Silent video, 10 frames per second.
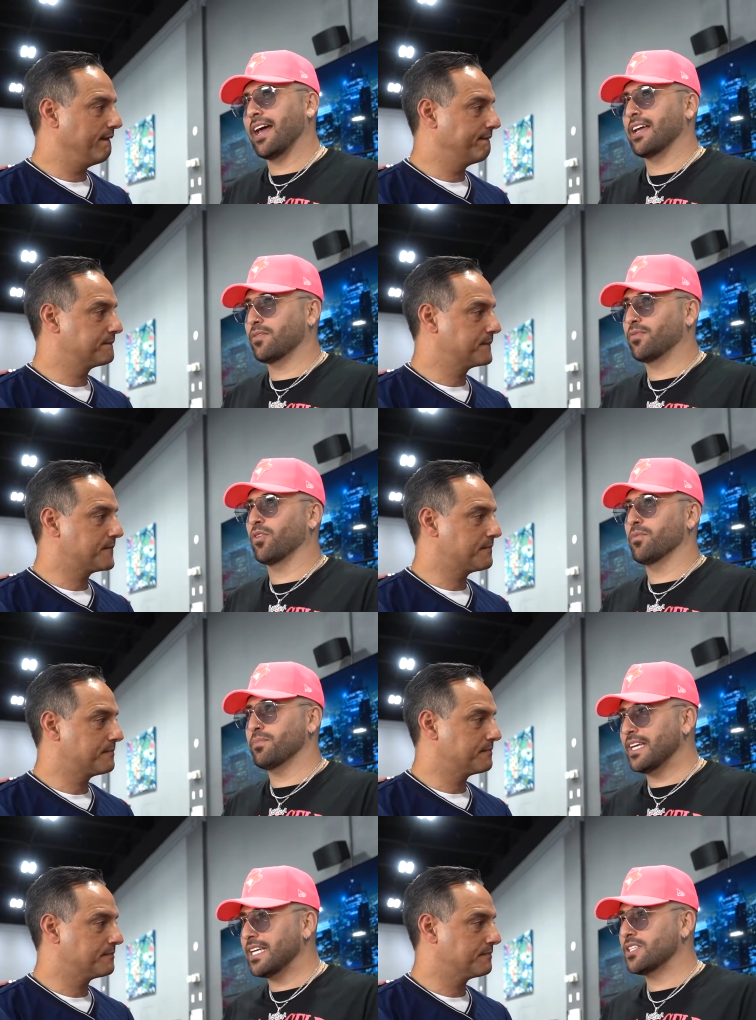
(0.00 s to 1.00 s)
Speaker 1: like for
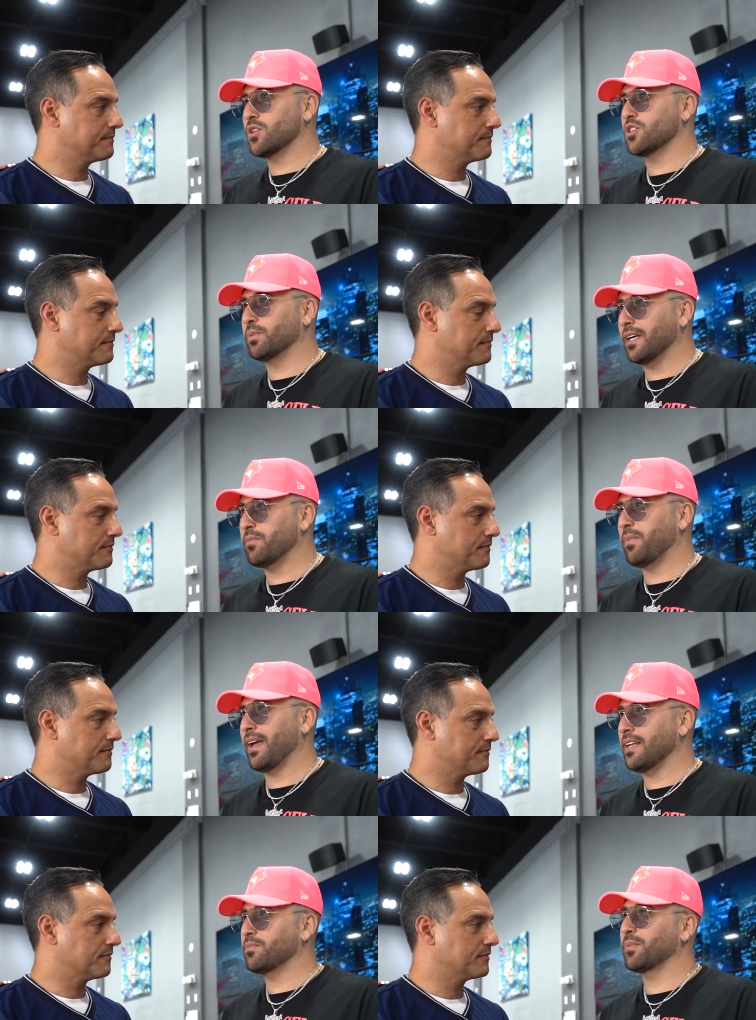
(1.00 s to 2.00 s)
me to spray
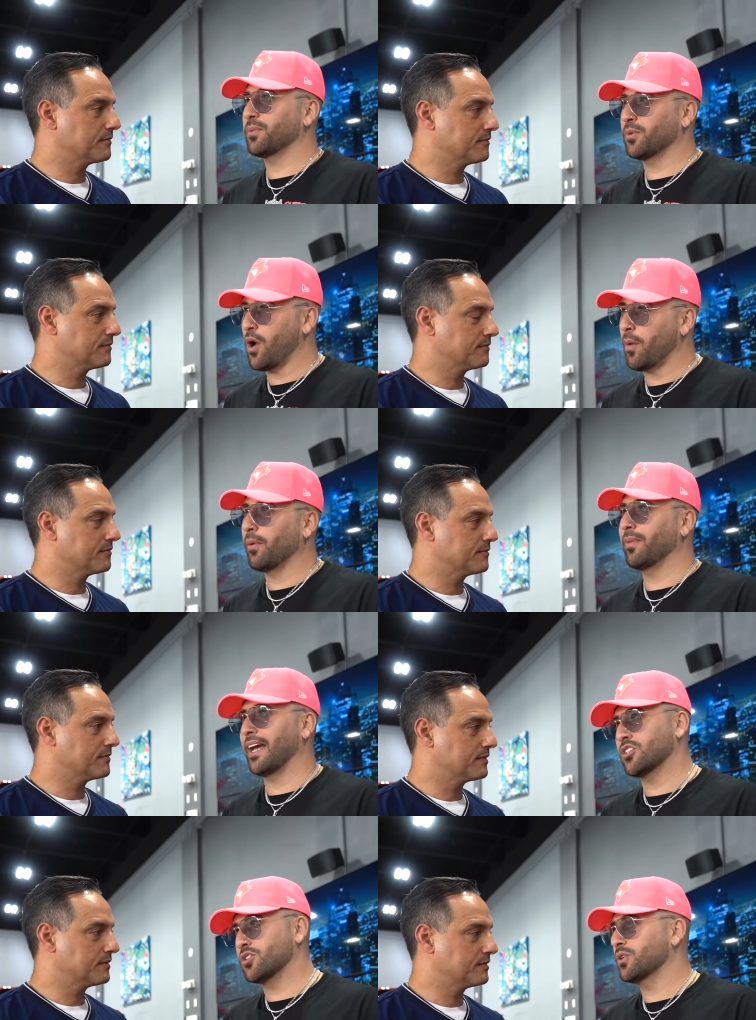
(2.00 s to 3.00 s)
paint, probably
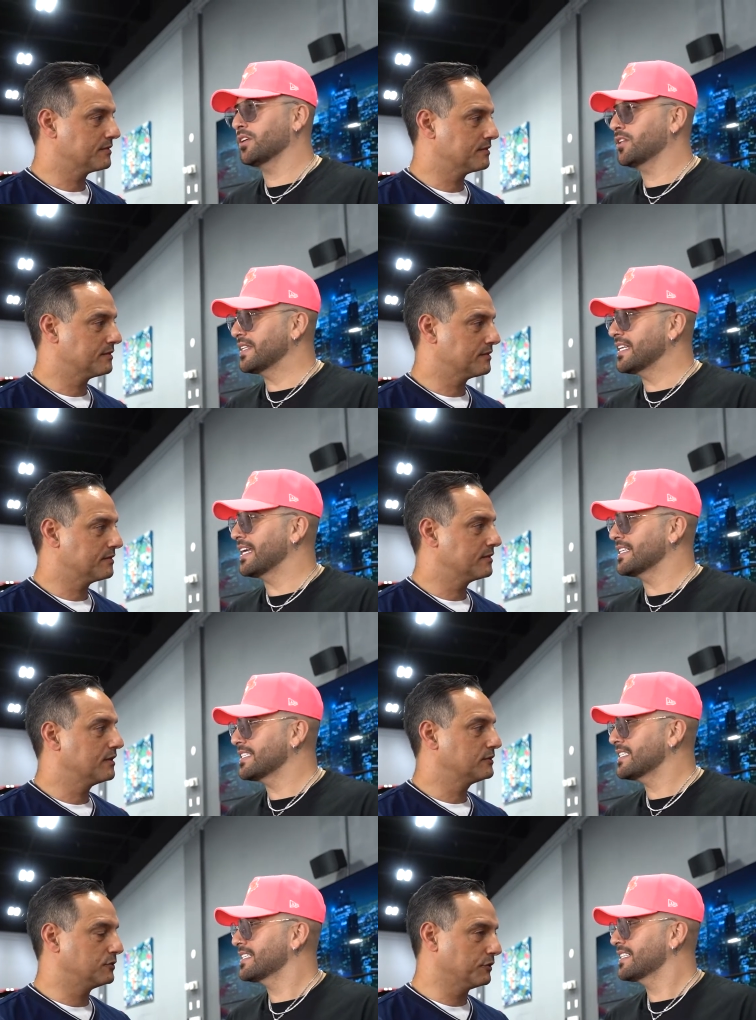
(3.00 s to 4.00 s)
like two to three
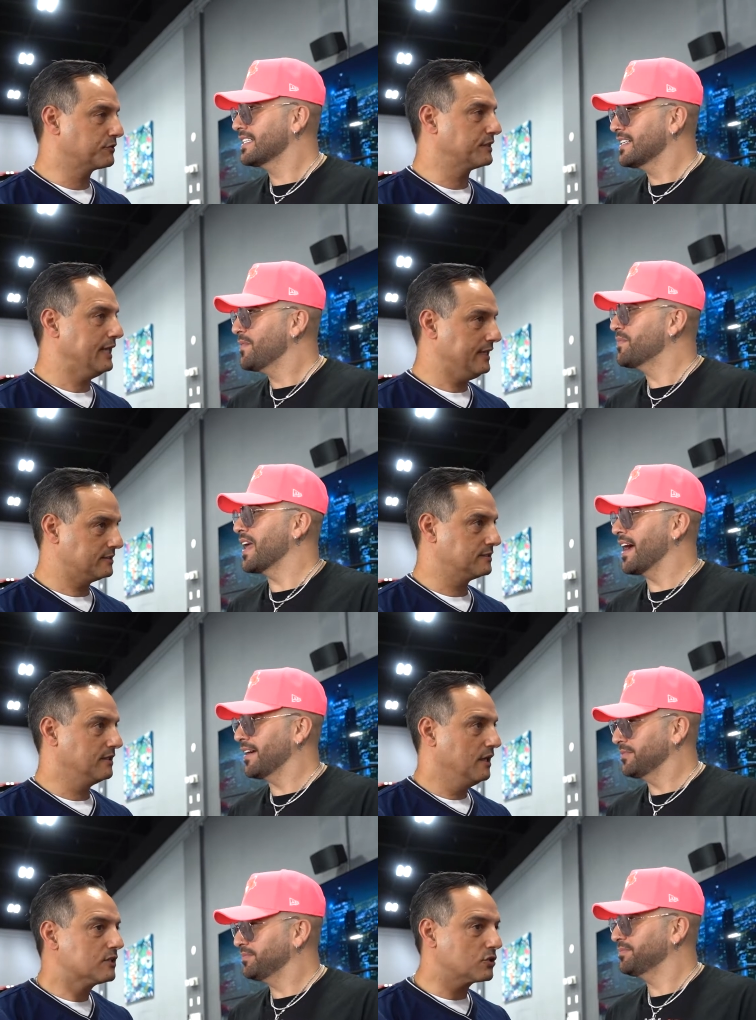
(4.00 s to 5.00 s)
days.
Speaker 2: Two to three days. Yeah.
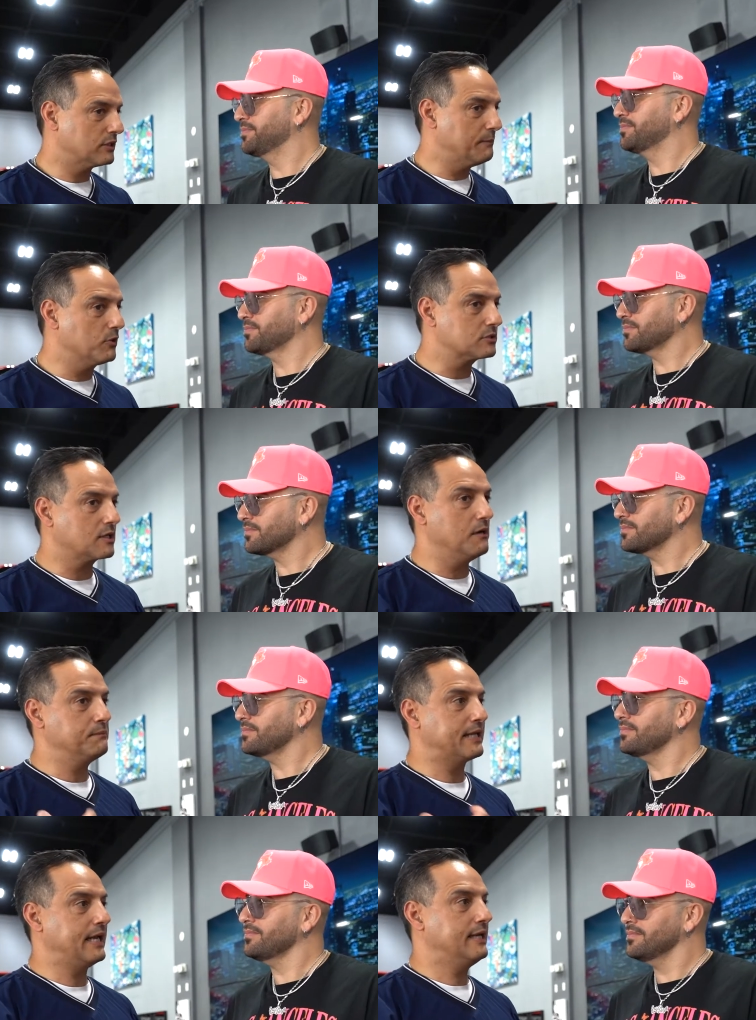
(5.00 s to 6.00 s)
So the most
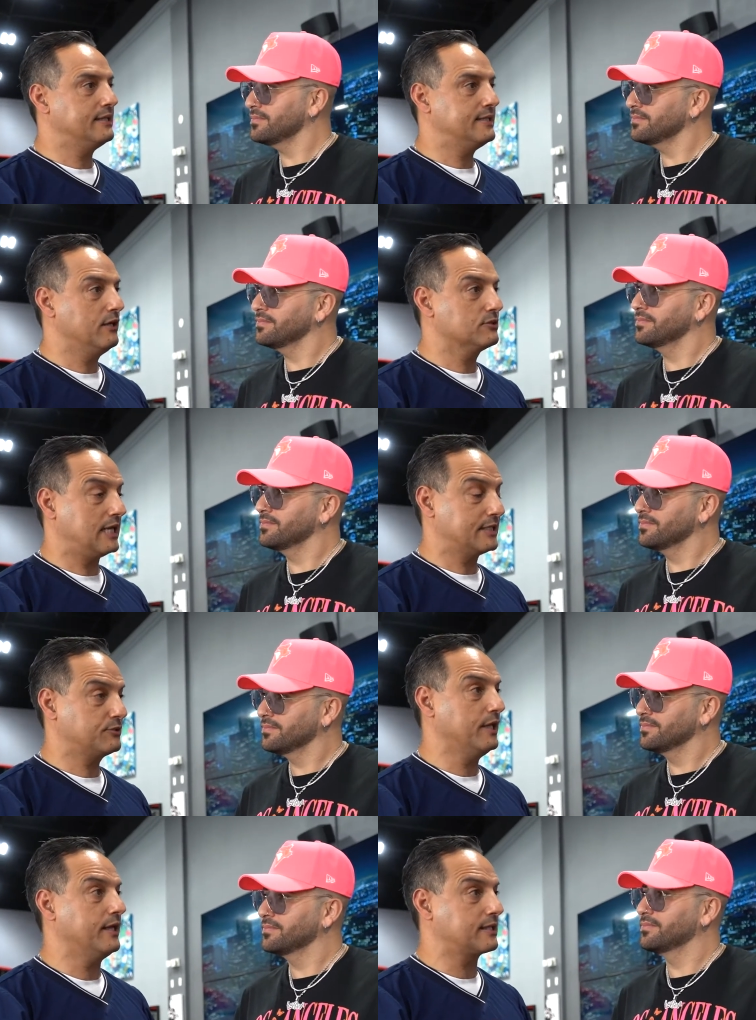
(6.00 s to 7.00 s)
complicated deal is
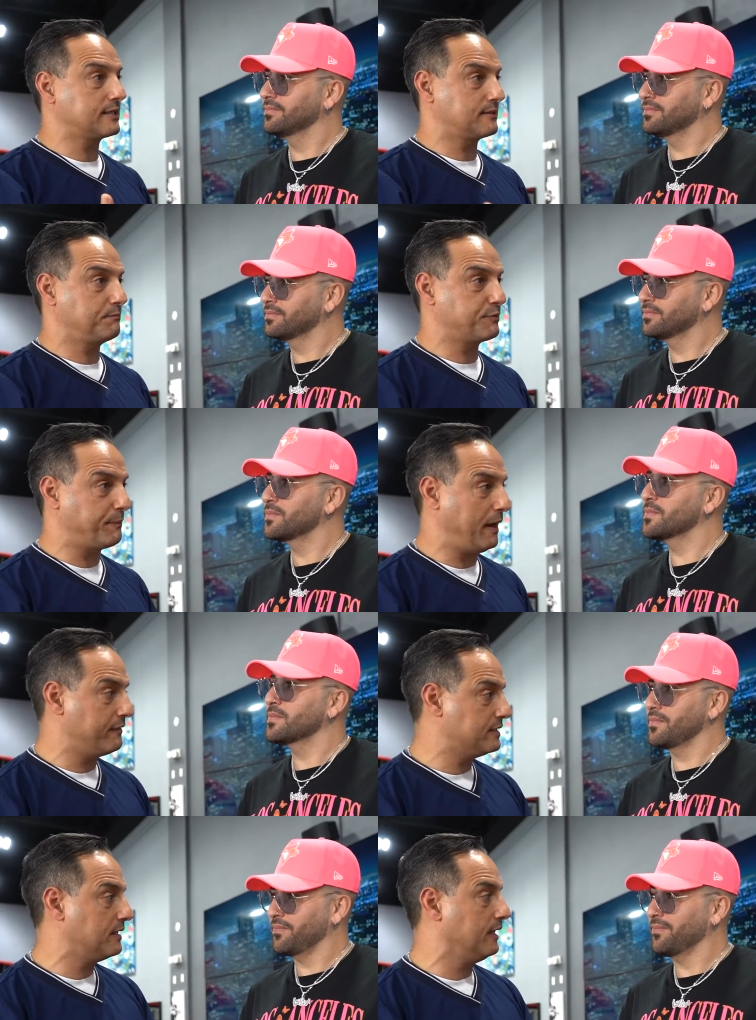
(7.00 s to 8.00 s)
actually
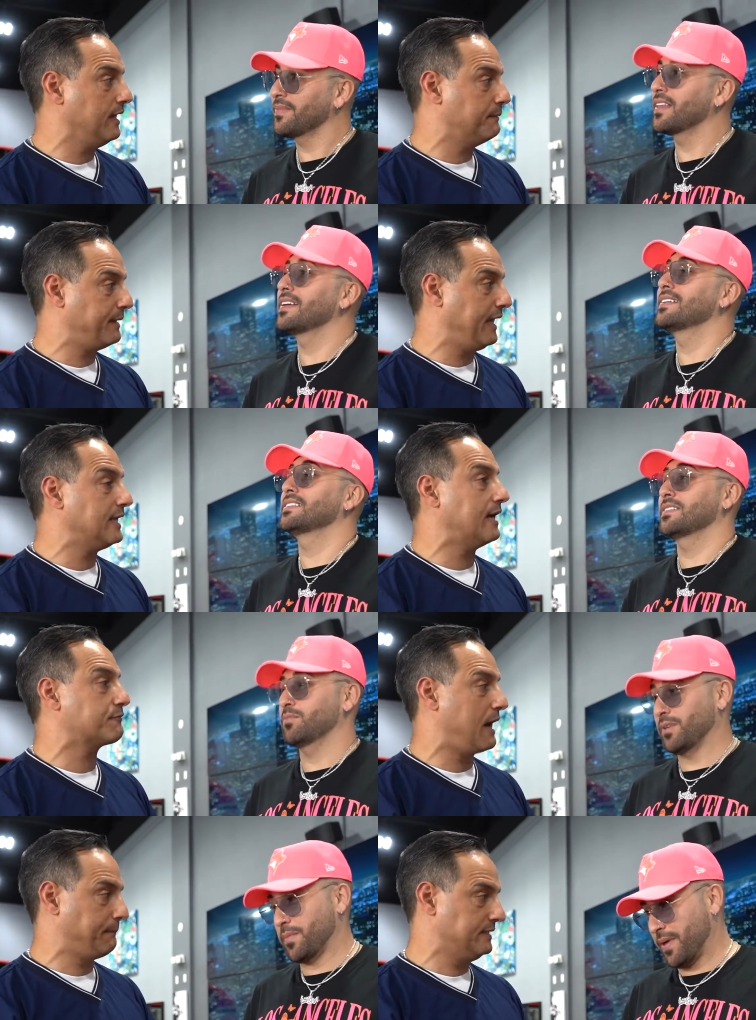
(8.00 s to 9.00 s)
preparing the uh, paint and
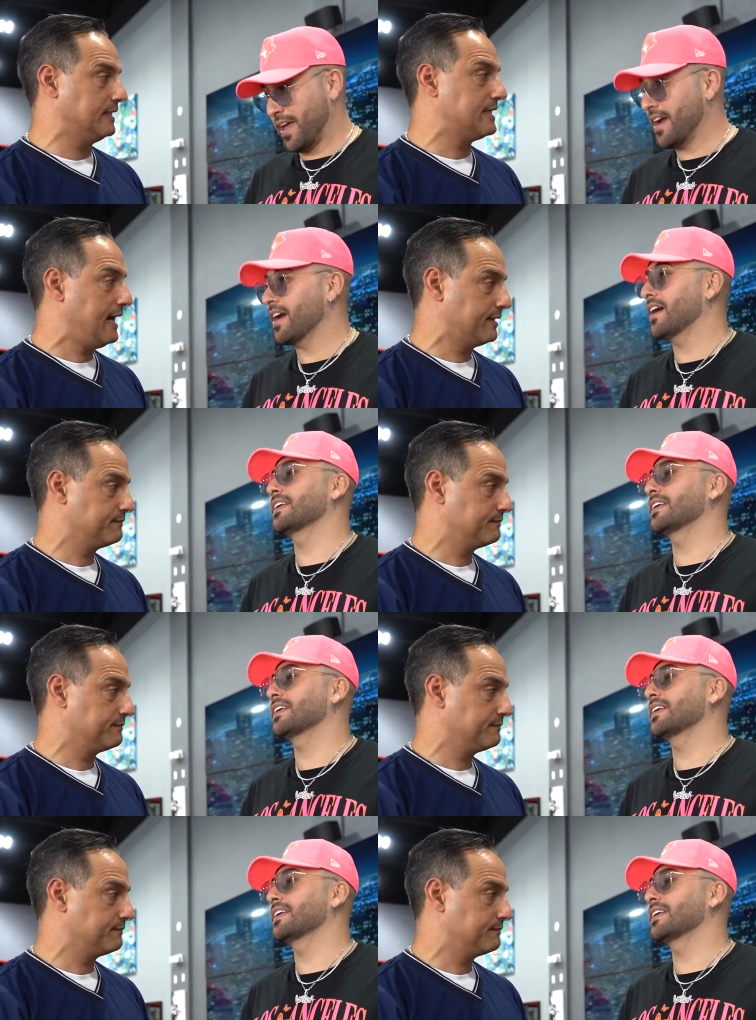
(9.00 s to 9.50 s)
wrapping the guy.